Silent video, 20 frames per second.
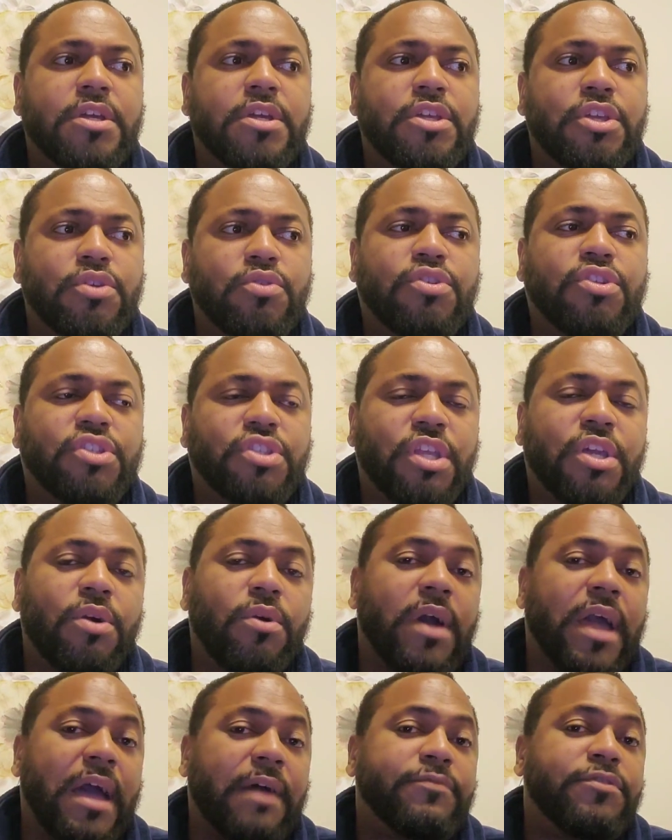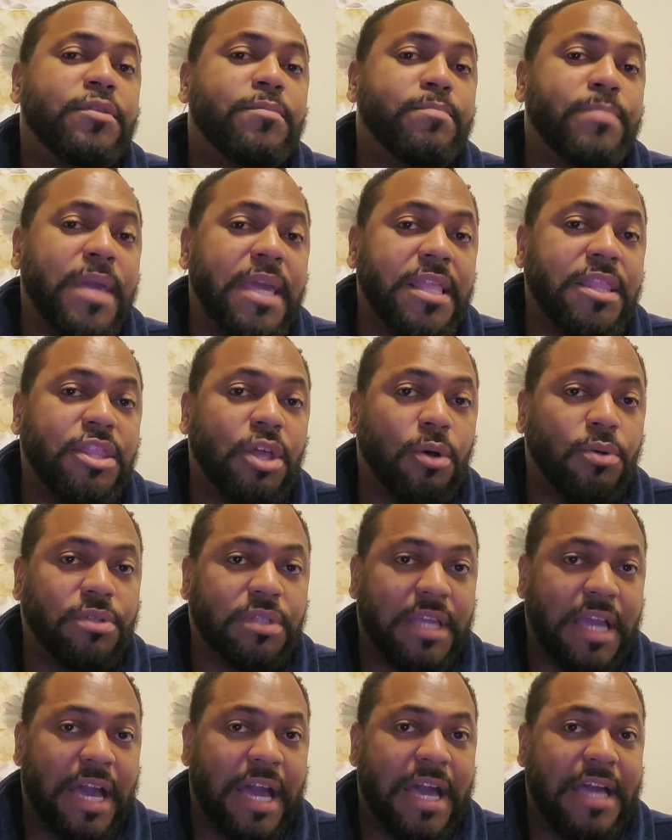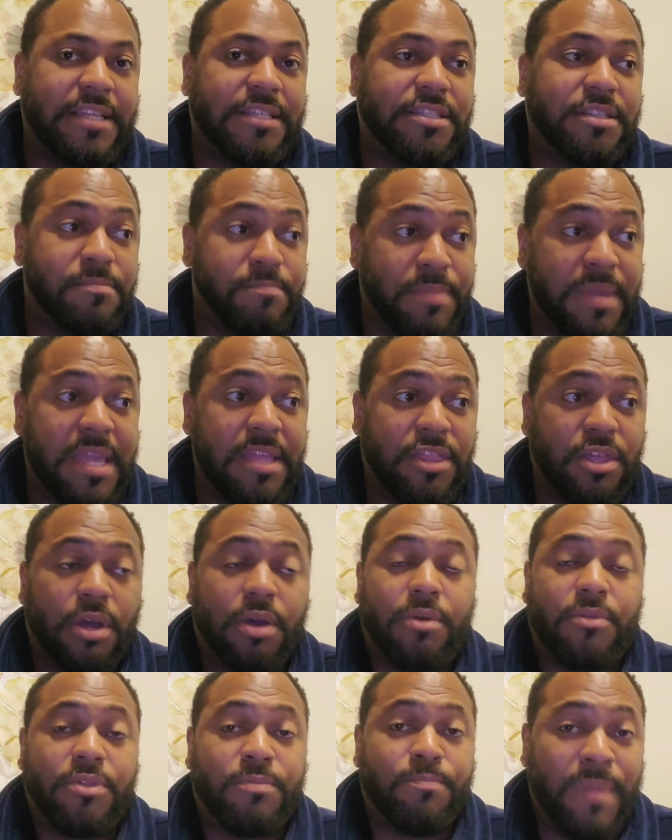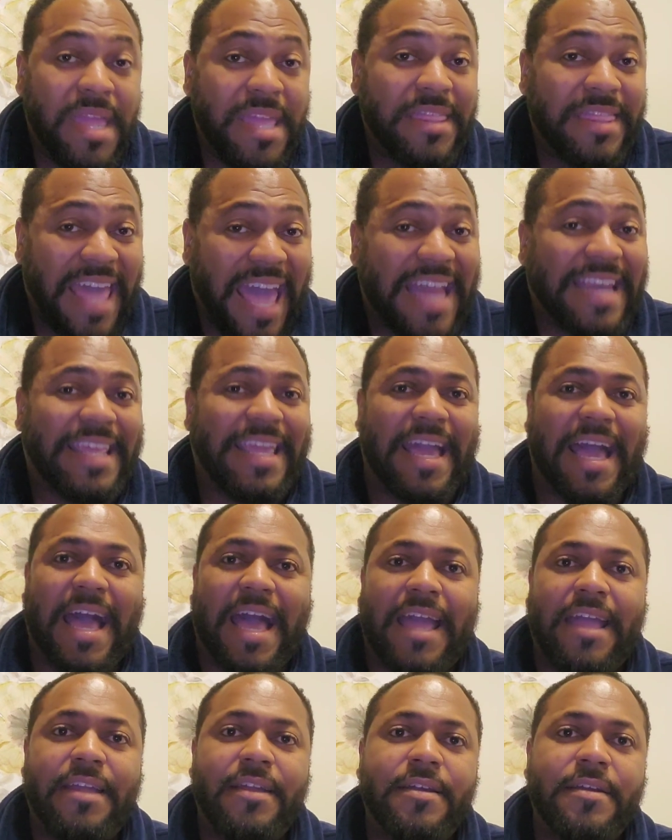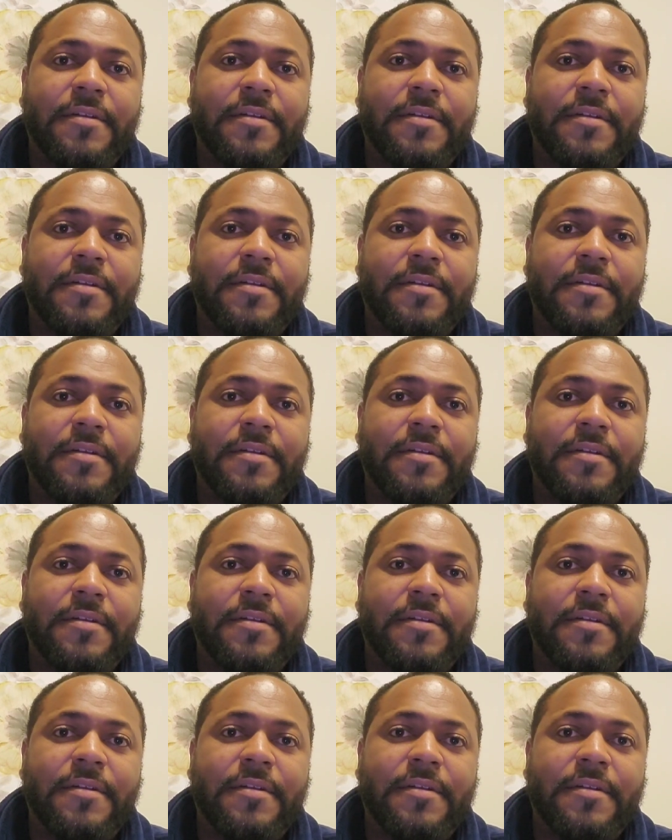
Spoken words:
You still have to beat those guys to be that guy.